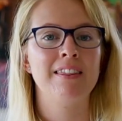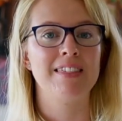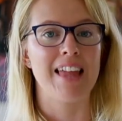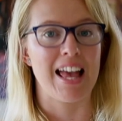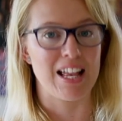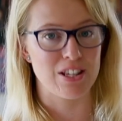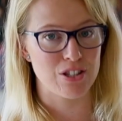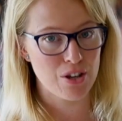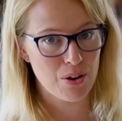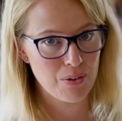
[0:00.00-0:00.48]

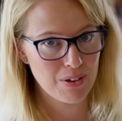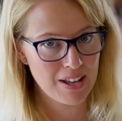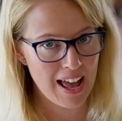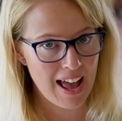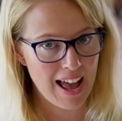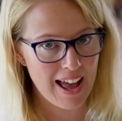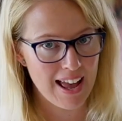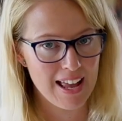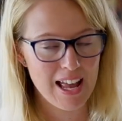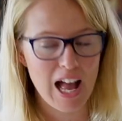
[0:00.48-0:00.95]
That's
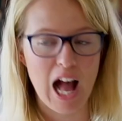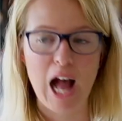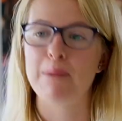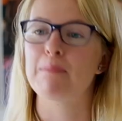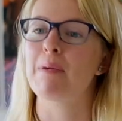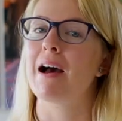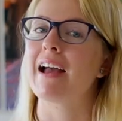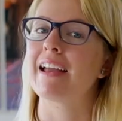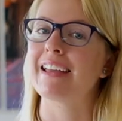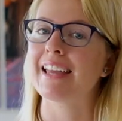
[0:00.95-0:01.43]
okay, I
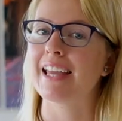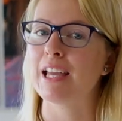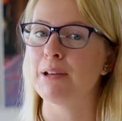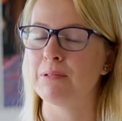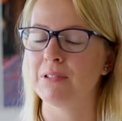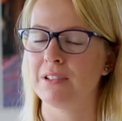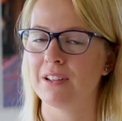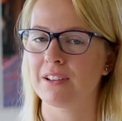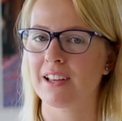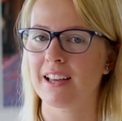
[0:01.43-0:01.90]
might
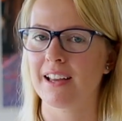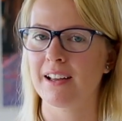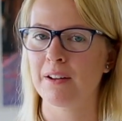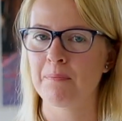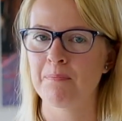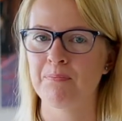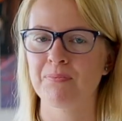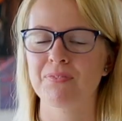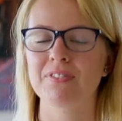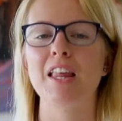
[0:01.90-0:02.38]
keep
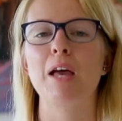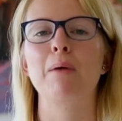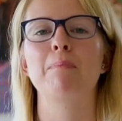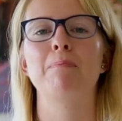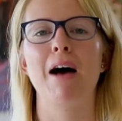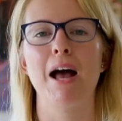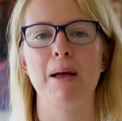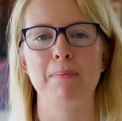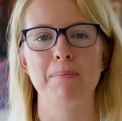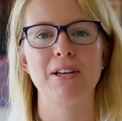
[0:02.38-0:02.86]
looking. That
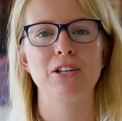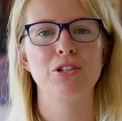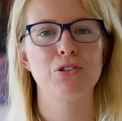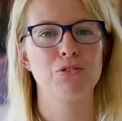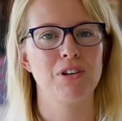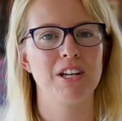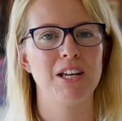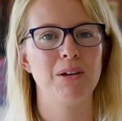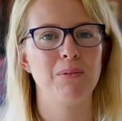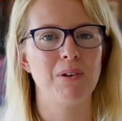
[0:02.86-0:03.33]
might be a
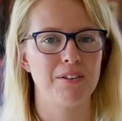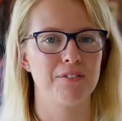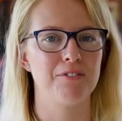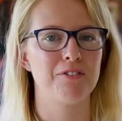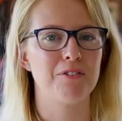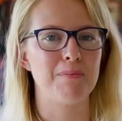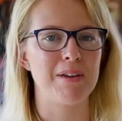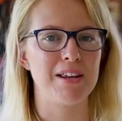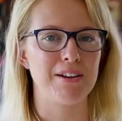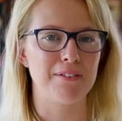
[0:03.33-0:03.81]
tricky one
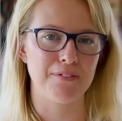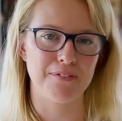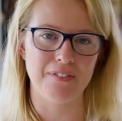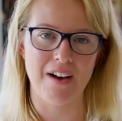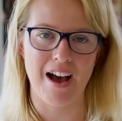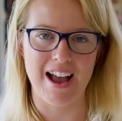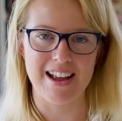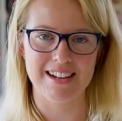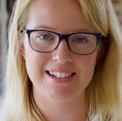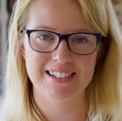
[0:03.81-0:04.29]
for me to
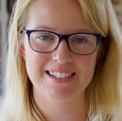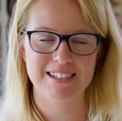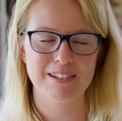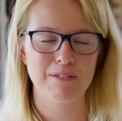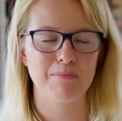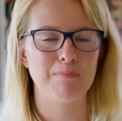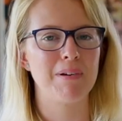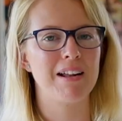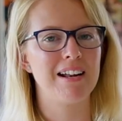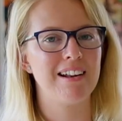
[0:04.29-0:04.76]
find,
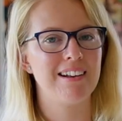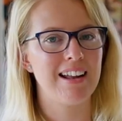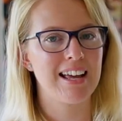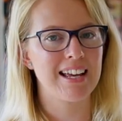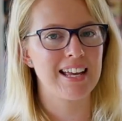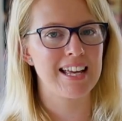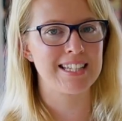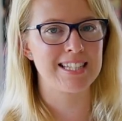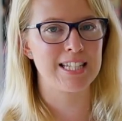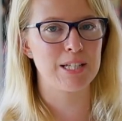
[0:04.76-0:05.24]
but
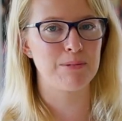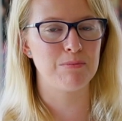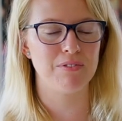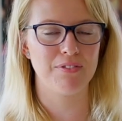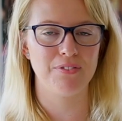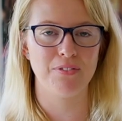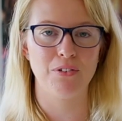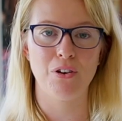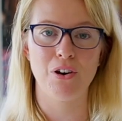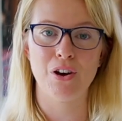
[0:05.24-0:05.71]
like I said
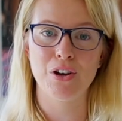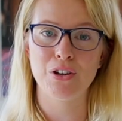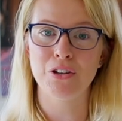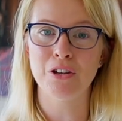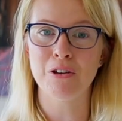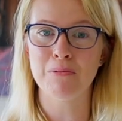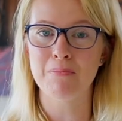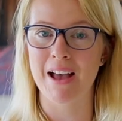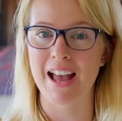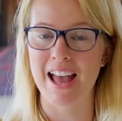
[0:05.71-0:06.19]
before,
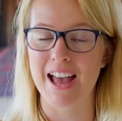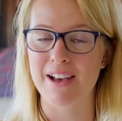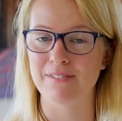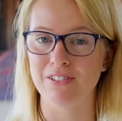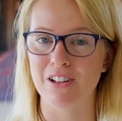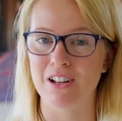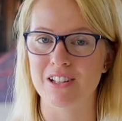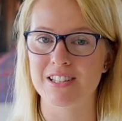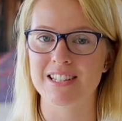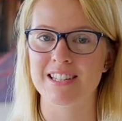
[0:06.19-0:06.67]
you might
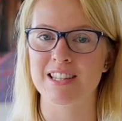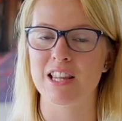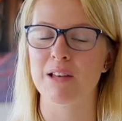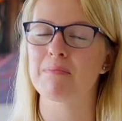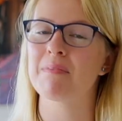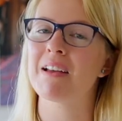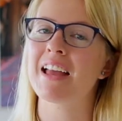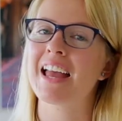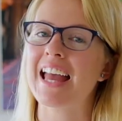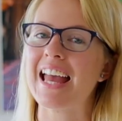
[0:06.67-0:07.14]
have lots of
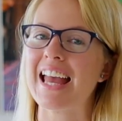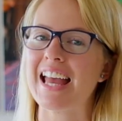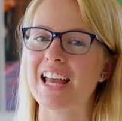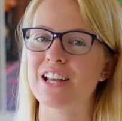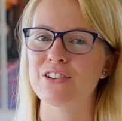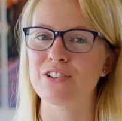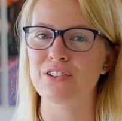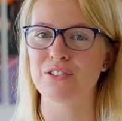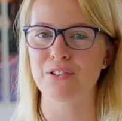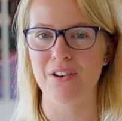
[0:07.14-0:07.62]
them
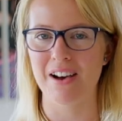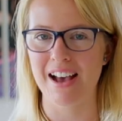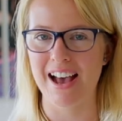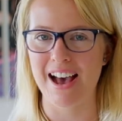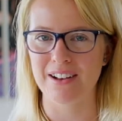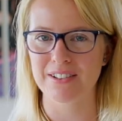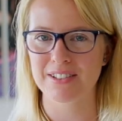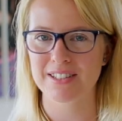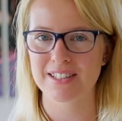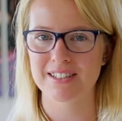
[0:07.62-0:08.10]
in your
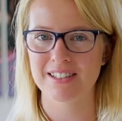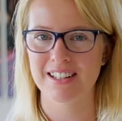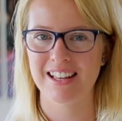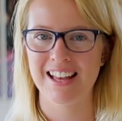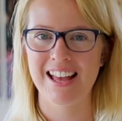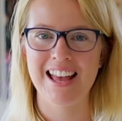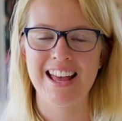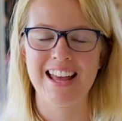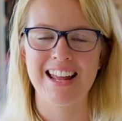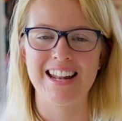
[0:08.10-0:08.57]
house.
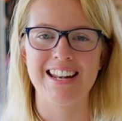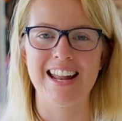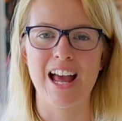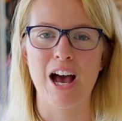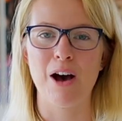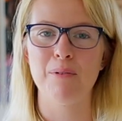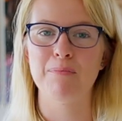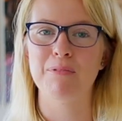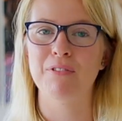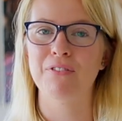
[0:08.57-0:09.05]

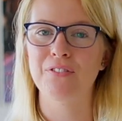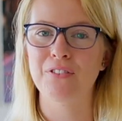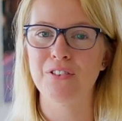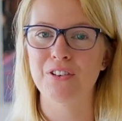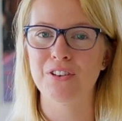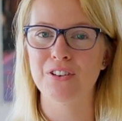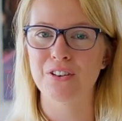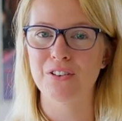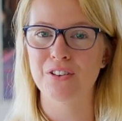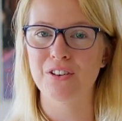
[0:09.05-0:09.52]
Now,
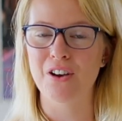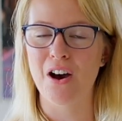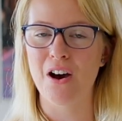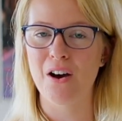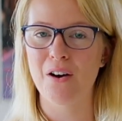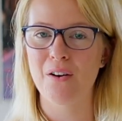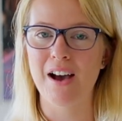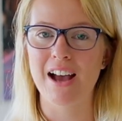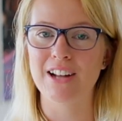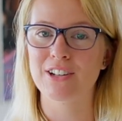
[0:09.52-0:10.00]
before you go,
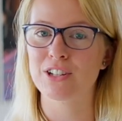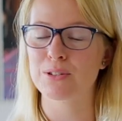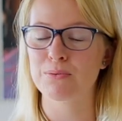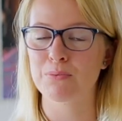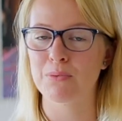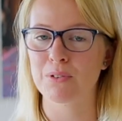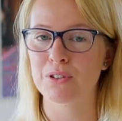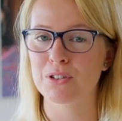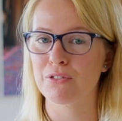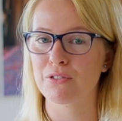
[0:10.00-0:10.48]
I
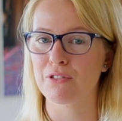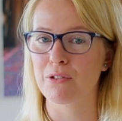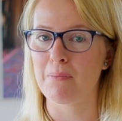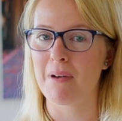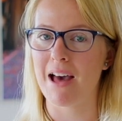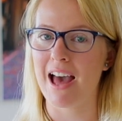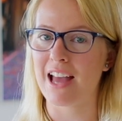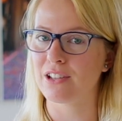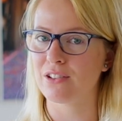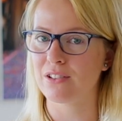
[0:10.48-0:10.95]
just to
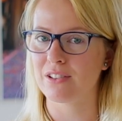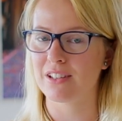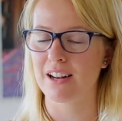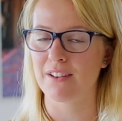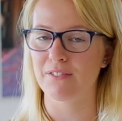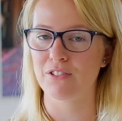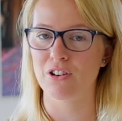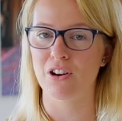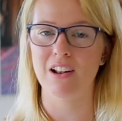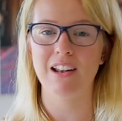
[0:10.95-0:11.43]
remind you that
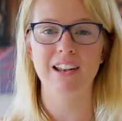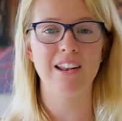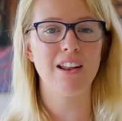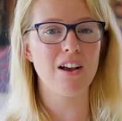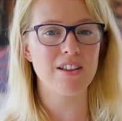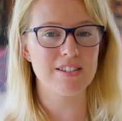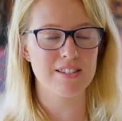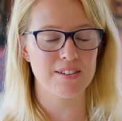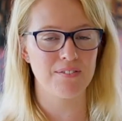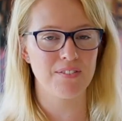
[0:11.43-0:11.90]
I've got
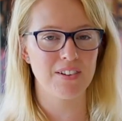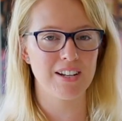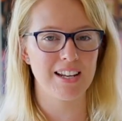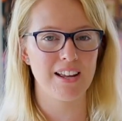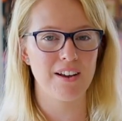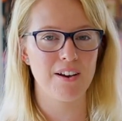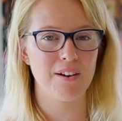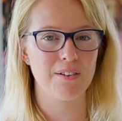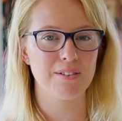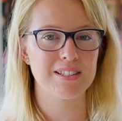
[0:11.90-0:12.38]
lots of
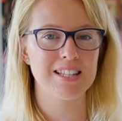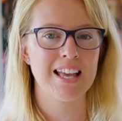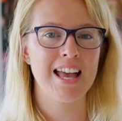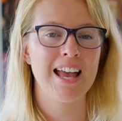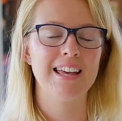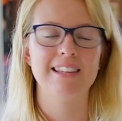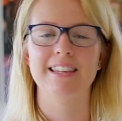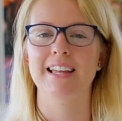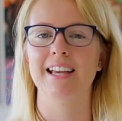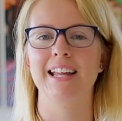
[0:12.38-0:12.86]
videos
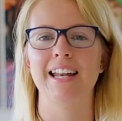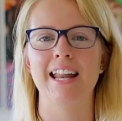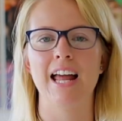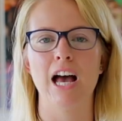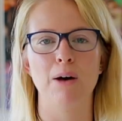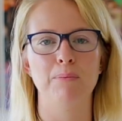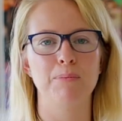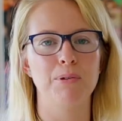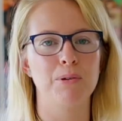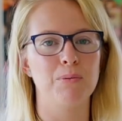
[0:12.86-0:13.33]
that can
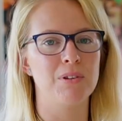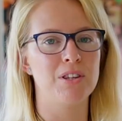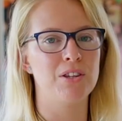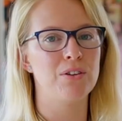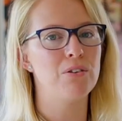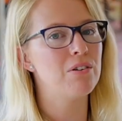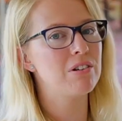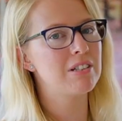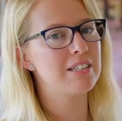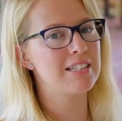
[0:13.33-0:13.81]
help you with
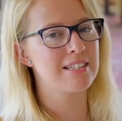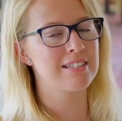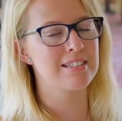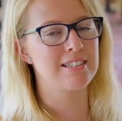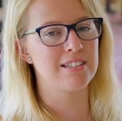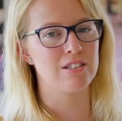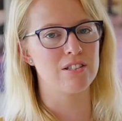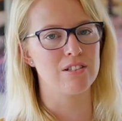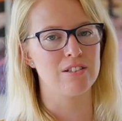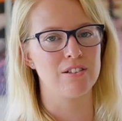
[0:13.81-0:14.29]
your
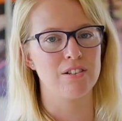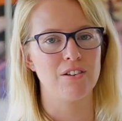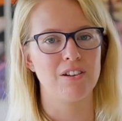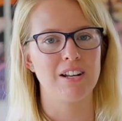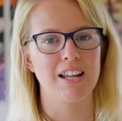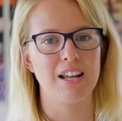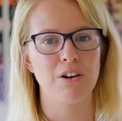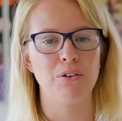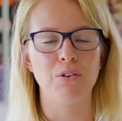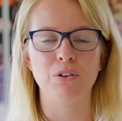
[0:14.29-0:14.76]
distance
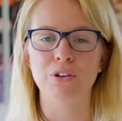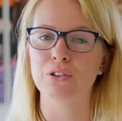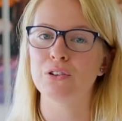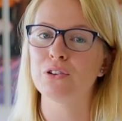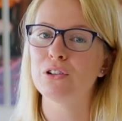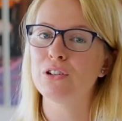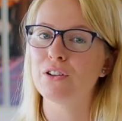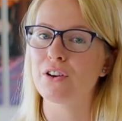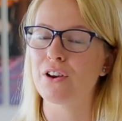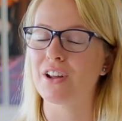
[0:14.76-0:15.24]
learning or
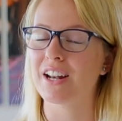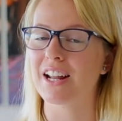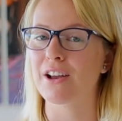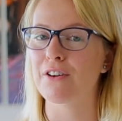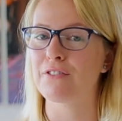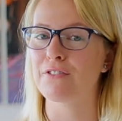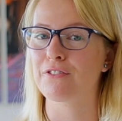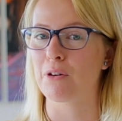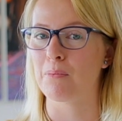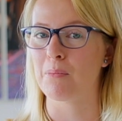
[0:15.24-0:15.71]
your
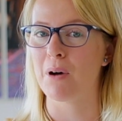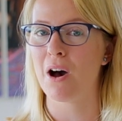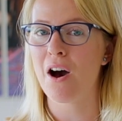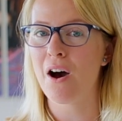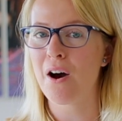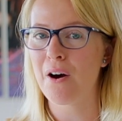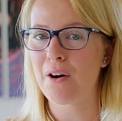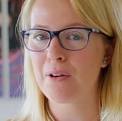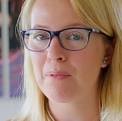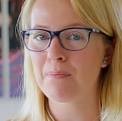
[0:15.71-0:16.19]
learning from
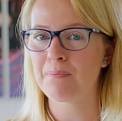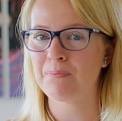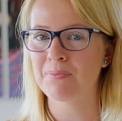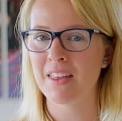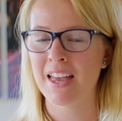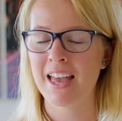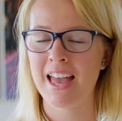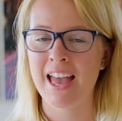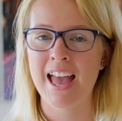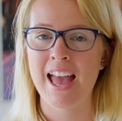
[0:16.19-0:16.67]
home,
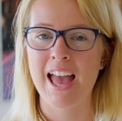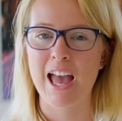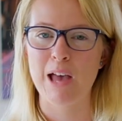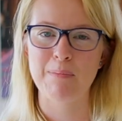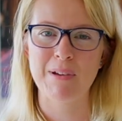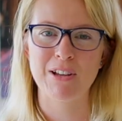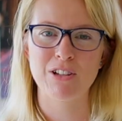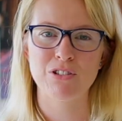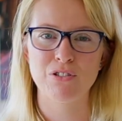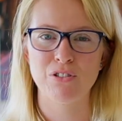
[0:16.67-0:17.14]

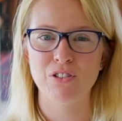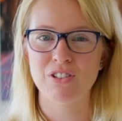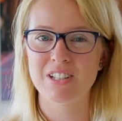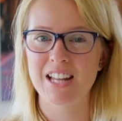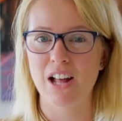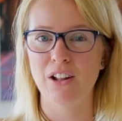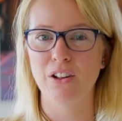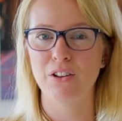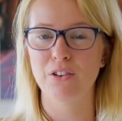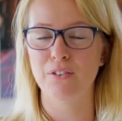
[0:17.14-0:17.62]
and make sure you
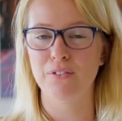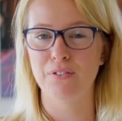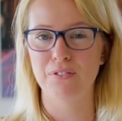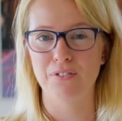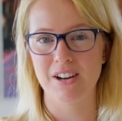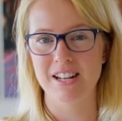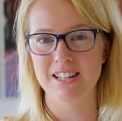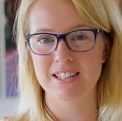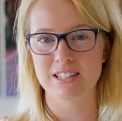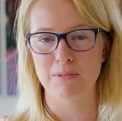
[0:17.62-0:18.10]
tell your
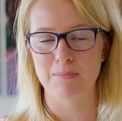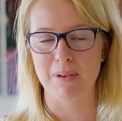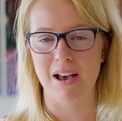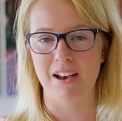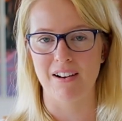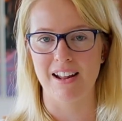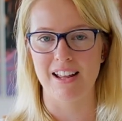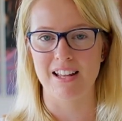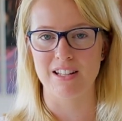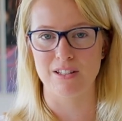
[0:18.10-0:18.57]
friends
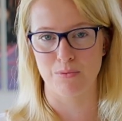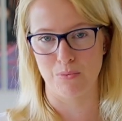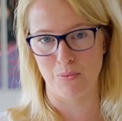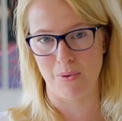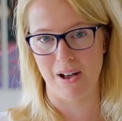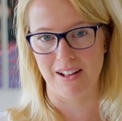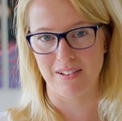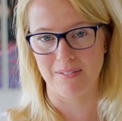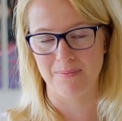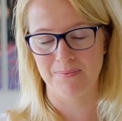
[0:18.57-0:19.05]
about it as
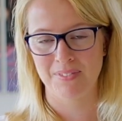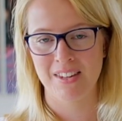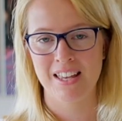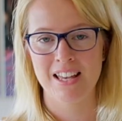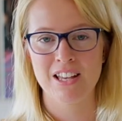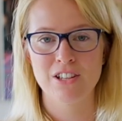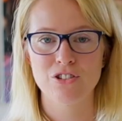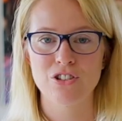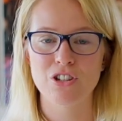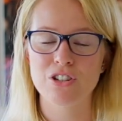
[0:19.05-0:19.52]
well,
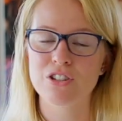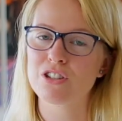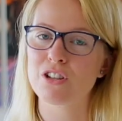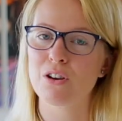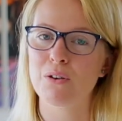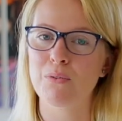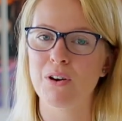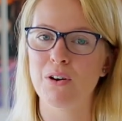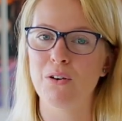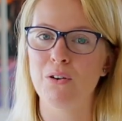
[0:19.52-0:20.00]
just
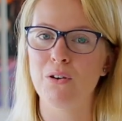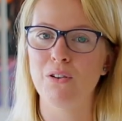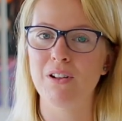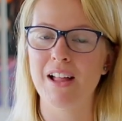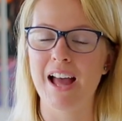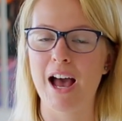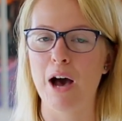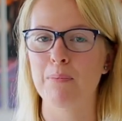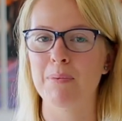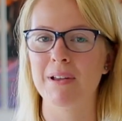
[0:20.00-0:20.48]
so we're
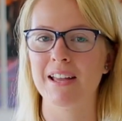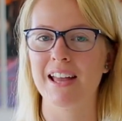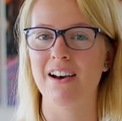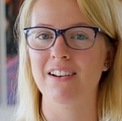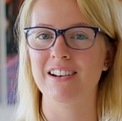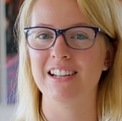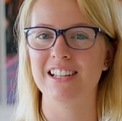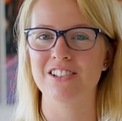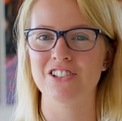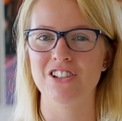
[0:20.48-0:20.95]
all helping
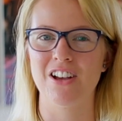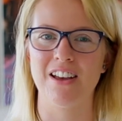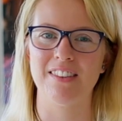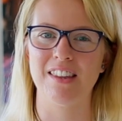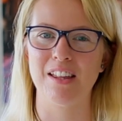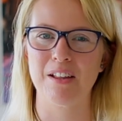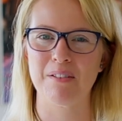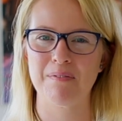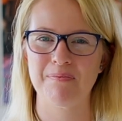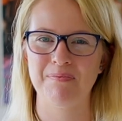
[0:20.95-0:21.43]
out each
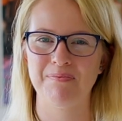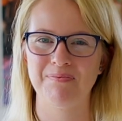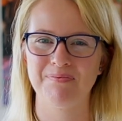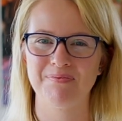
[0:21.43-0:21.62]
other.